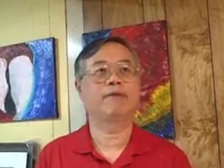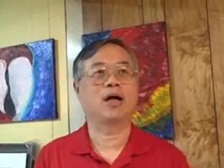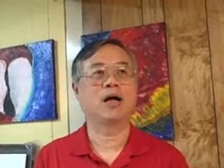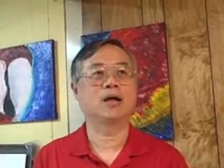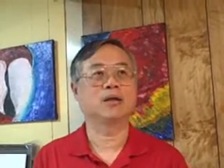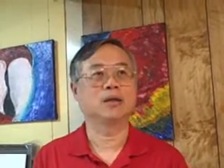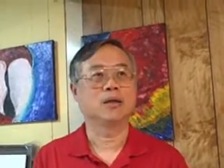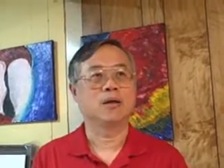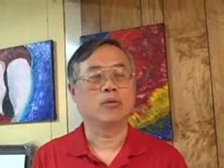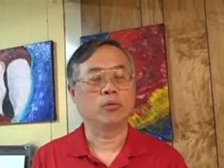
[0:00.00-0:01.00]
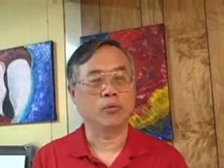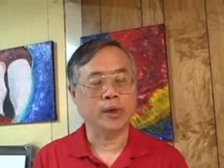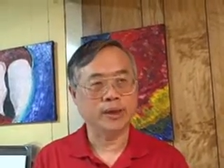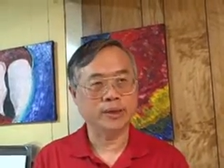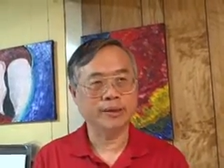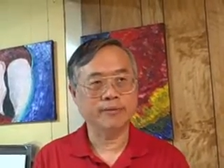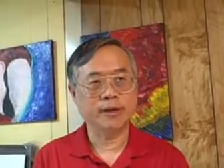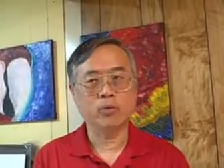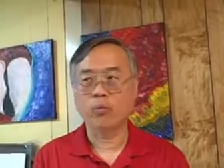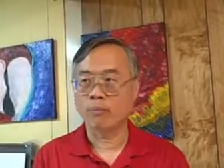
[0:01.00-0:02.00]
from
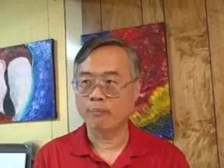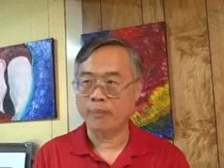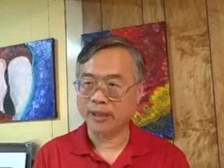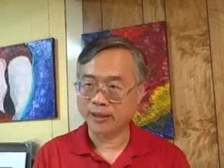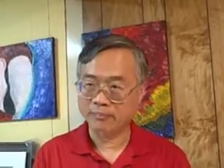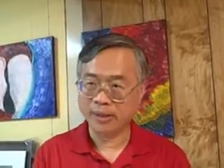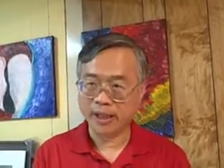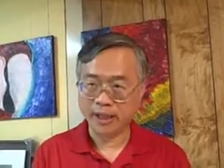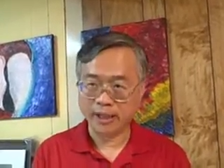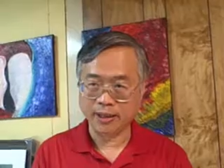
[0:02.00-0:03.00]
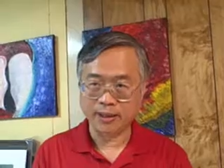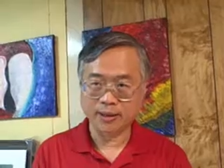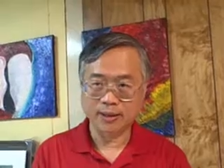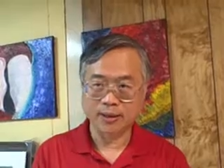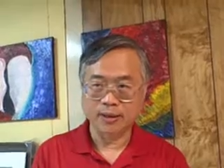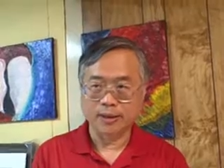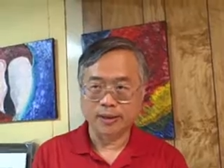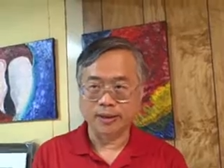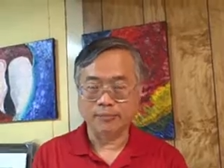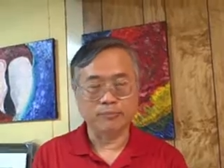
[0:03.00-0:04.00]
relatively better paid
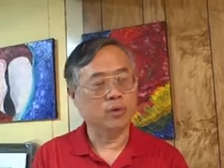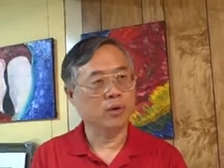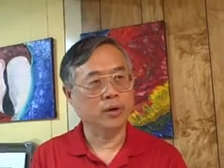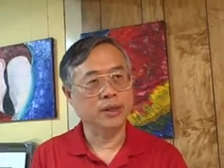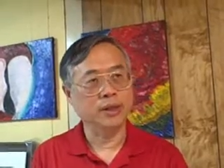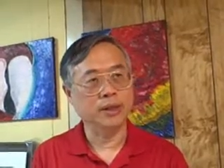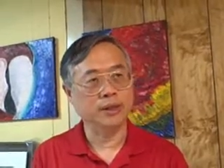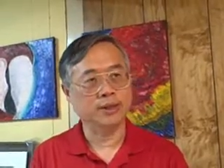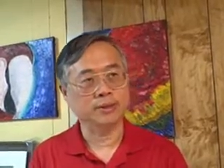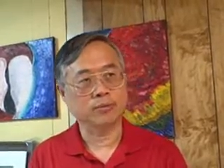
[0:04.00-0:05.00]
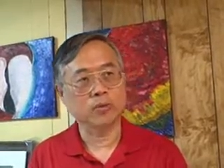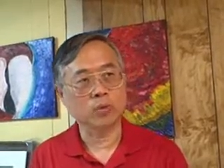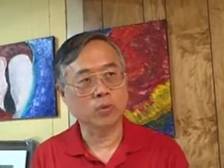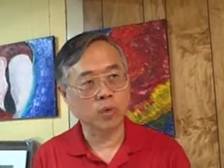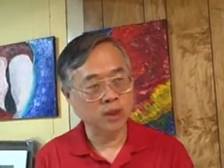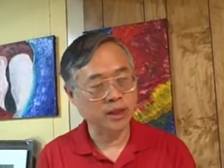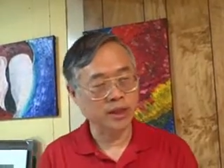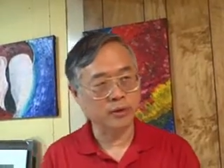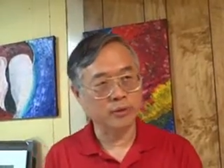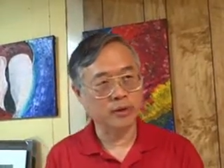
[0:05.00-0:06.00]
employees who work
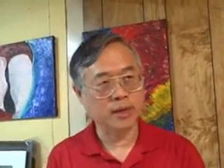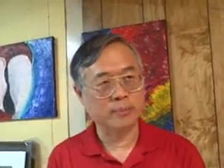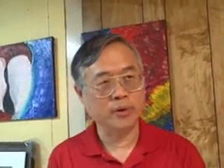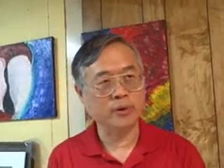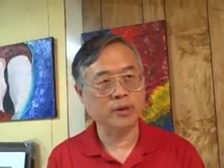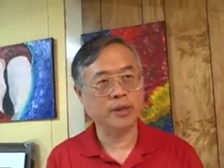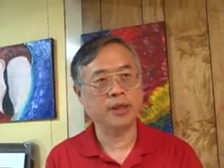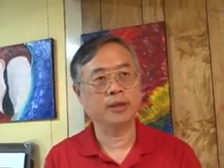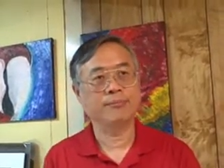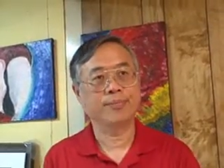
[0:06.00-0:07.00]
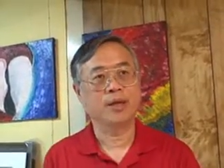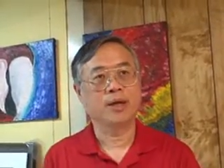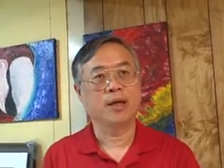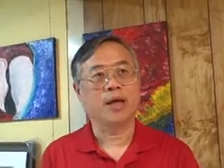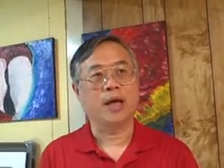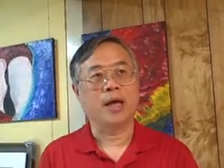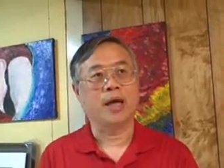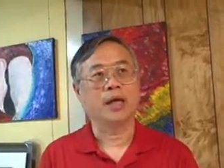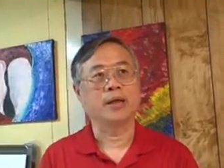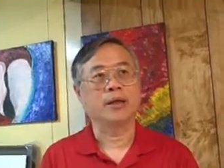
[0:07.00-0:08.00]
in your community.
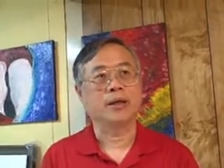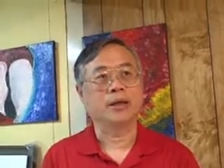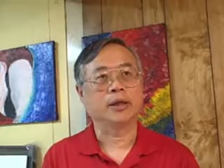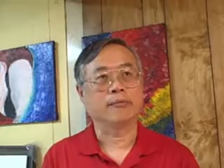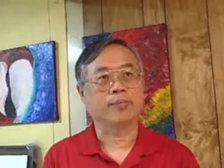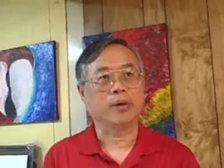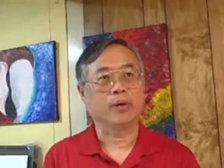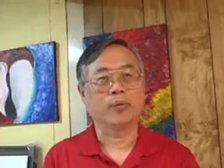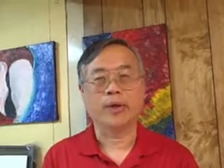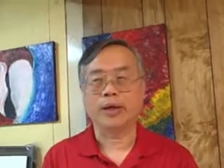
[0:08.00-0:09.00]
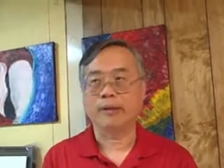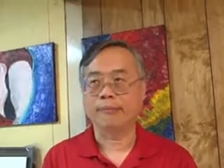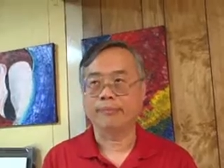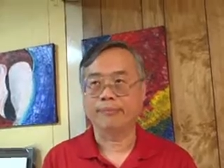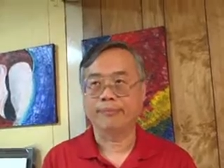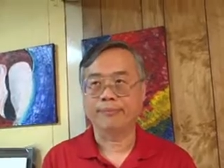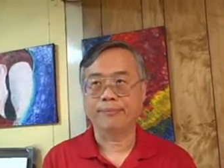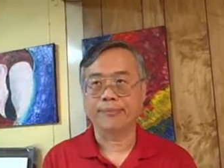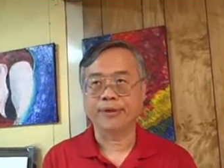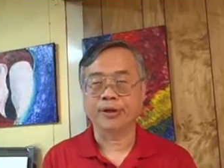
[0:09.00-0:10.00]
And uh, when
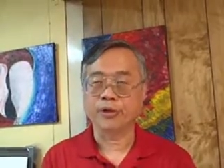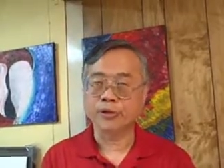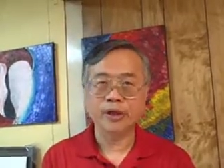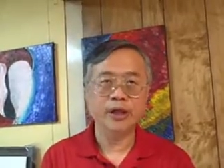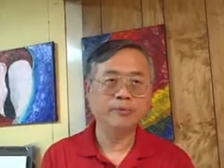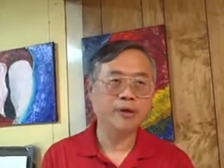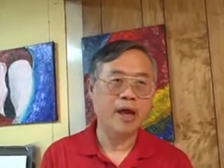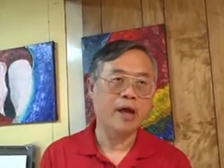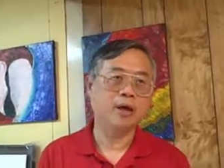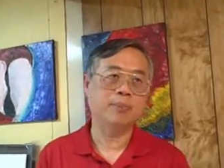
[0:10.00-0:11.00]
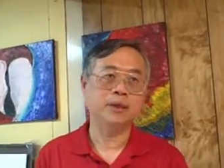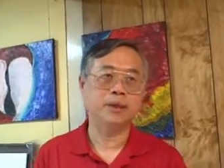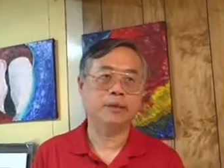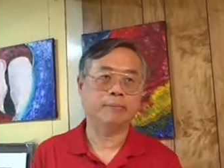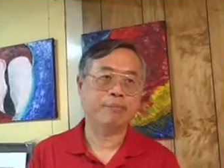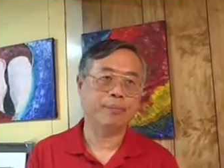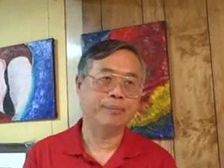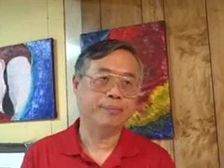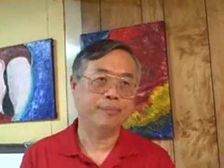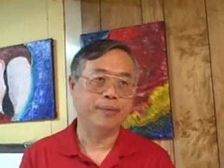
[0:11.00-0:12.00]
the union helps the
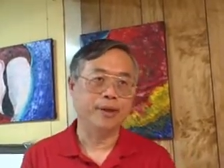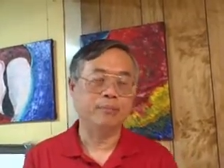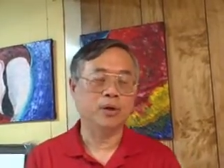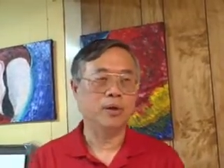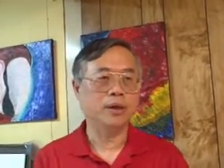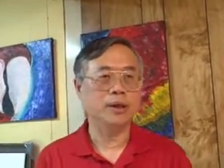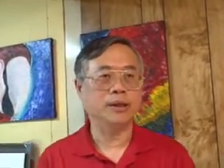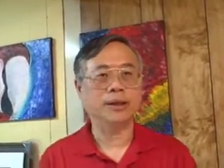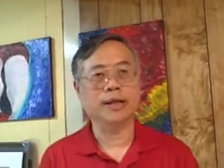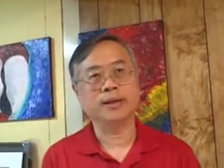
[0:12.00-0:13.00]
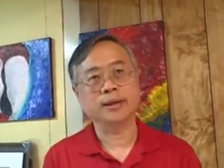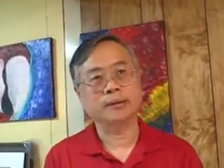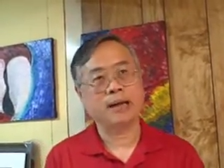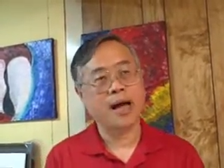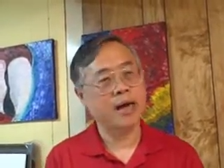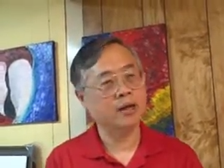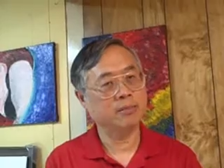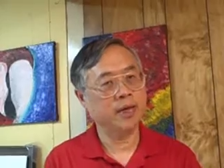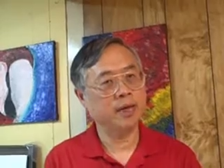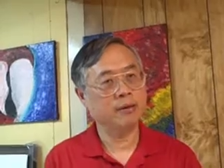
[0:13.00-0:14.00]
employees get a higher
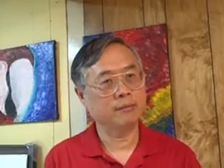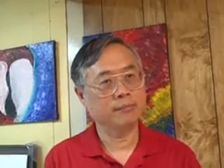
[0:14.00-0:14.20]
pay